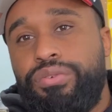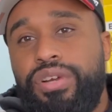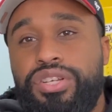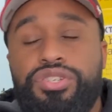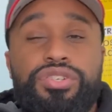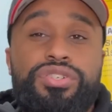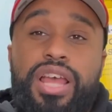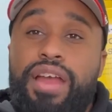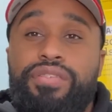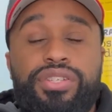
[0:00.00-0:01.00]
who registers
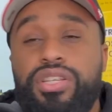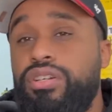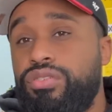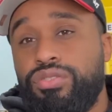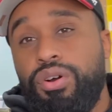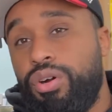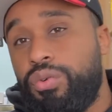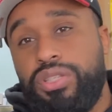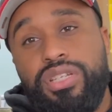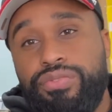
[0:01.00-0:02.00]
every single dog
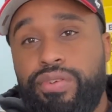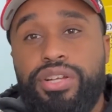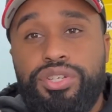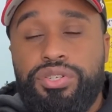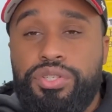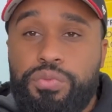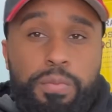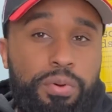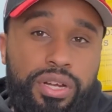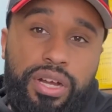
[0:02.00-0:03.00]
with these registries,
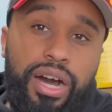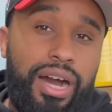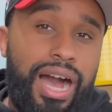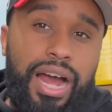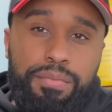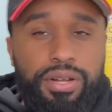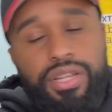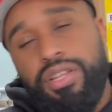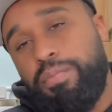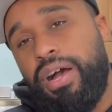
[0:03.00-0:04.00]
we're putting a lot of money in their